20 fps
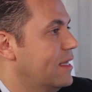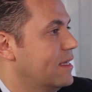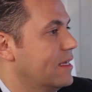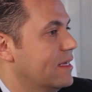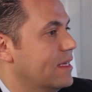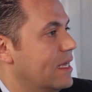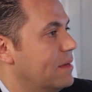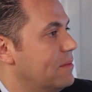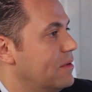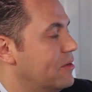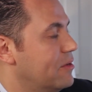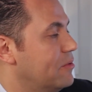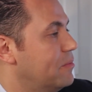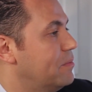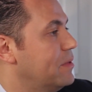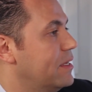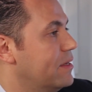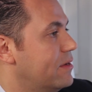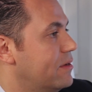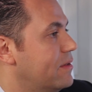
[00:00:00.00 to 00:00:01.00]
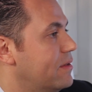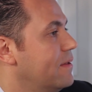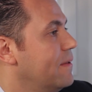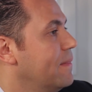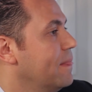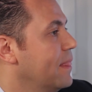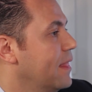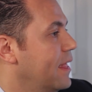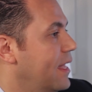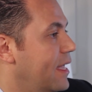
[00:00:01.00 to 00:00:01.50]
like a chemical peel
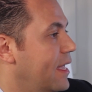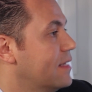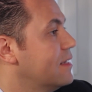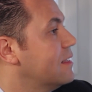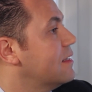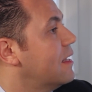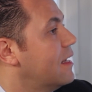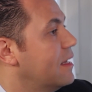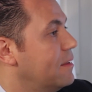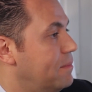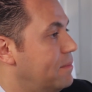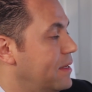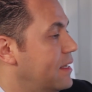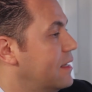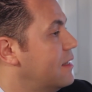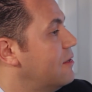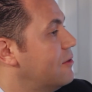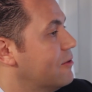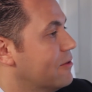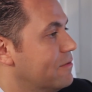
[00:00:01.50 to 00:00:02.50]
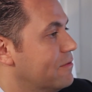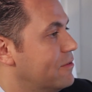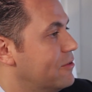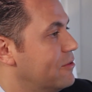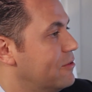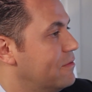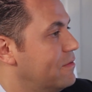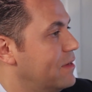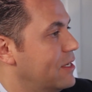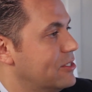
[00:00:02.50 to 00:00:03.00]
and an IPL or a
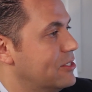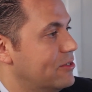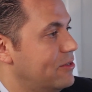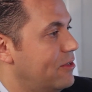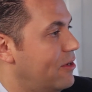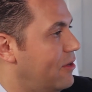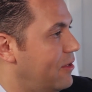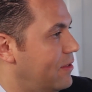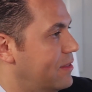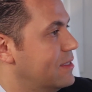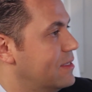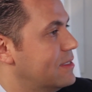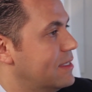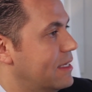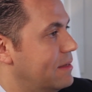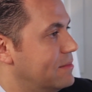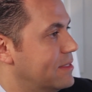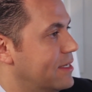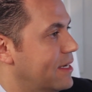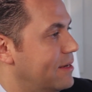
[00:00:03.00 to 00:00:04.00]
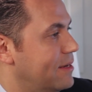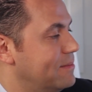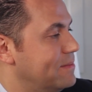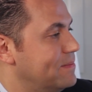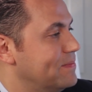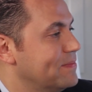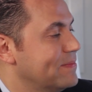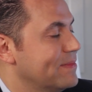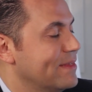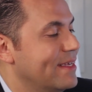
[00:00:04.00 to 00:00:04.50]
photofacial all at the same time.
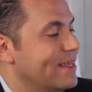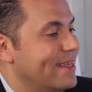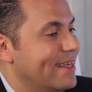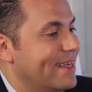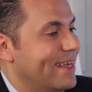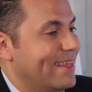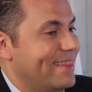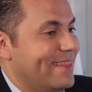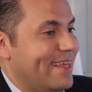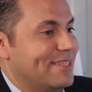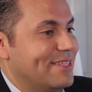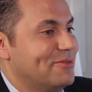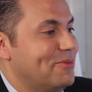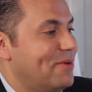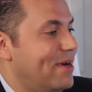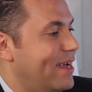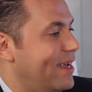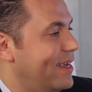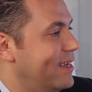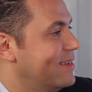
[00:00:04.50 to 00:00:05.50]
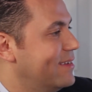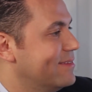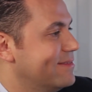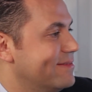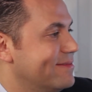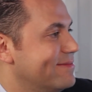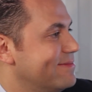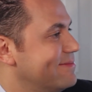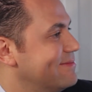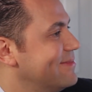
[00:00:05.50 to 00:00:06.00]
And that's why
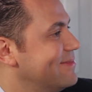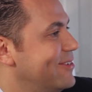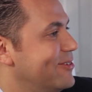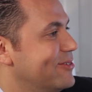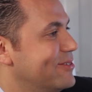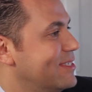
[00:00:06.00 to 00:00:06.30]
your